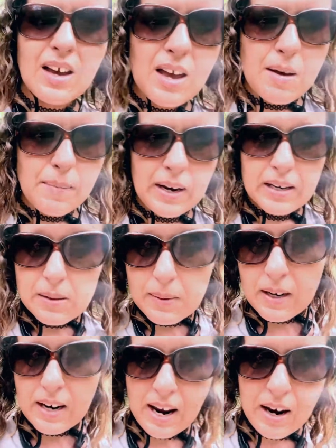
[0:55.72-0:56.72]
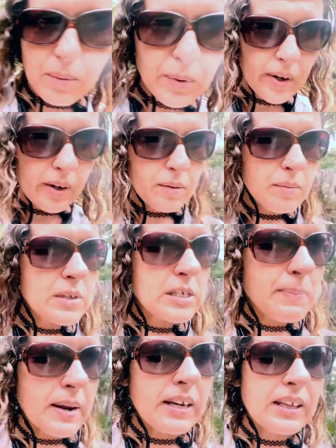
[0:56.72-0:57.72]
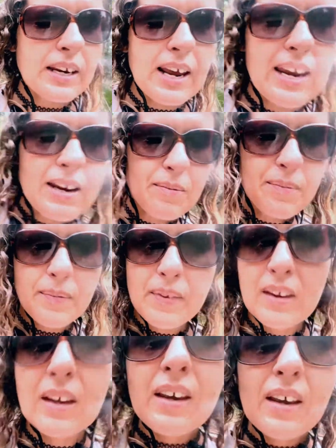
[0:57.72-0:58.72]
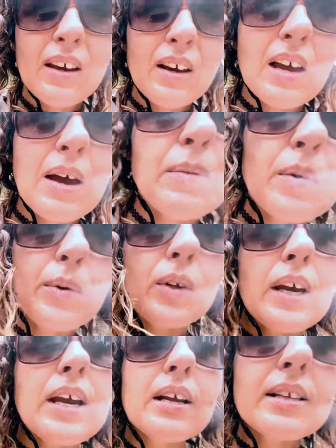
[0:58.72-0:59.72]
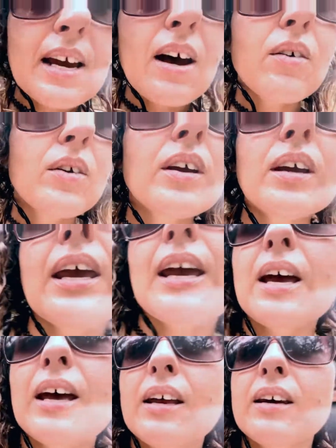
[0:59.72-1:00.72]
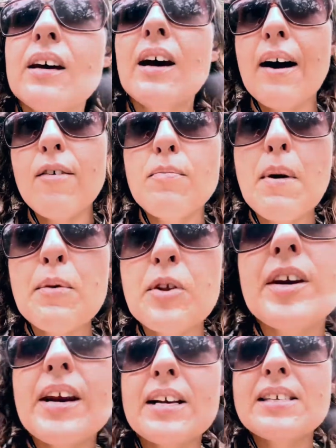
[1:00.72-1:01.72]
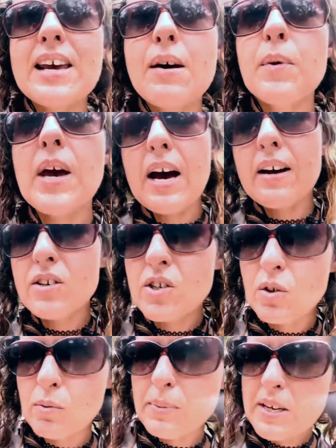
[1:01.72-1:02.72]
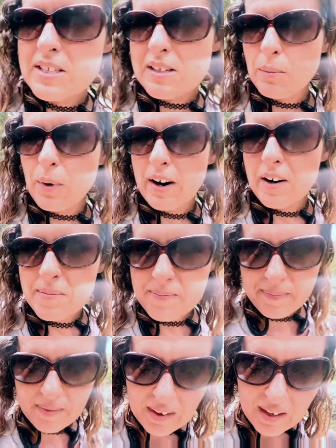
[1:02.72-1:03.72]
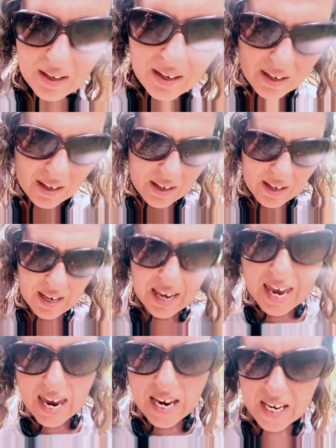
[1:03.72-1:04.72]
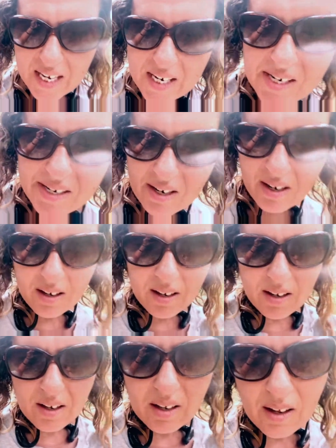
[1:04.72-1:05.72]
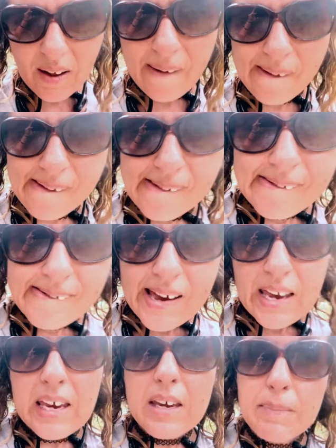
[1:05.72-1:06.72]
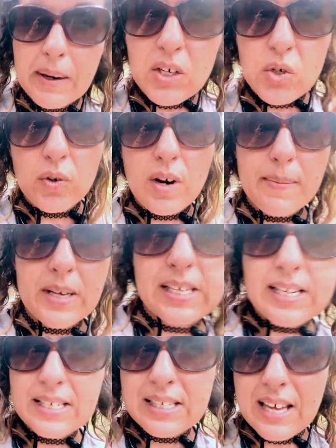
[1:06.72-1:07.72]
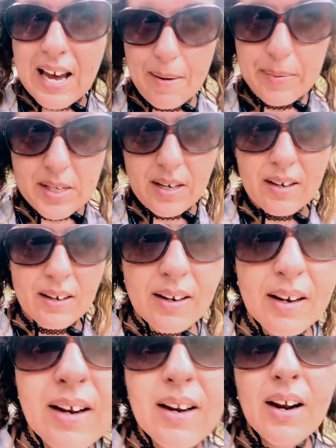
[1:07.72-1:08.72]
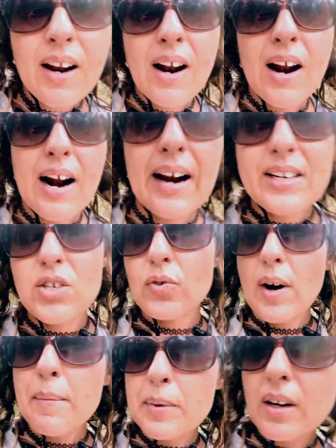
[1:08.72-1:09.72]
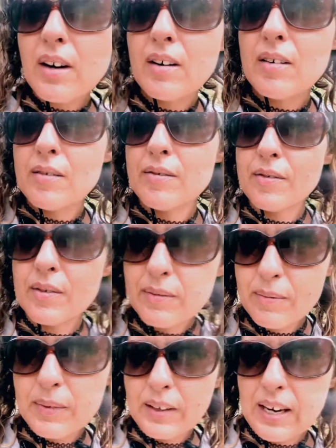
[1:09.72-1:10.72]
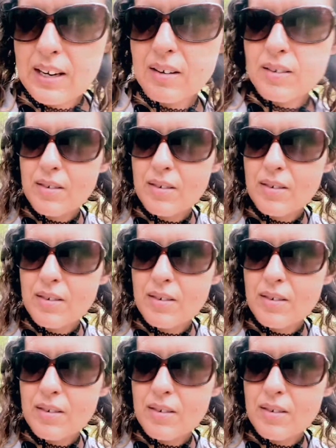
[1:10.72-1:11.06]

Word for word: And my husband and I were spending the night. And we were laying down. And I remember the next day we had to be somewhere. And in my dream as I slept, I dreamt of like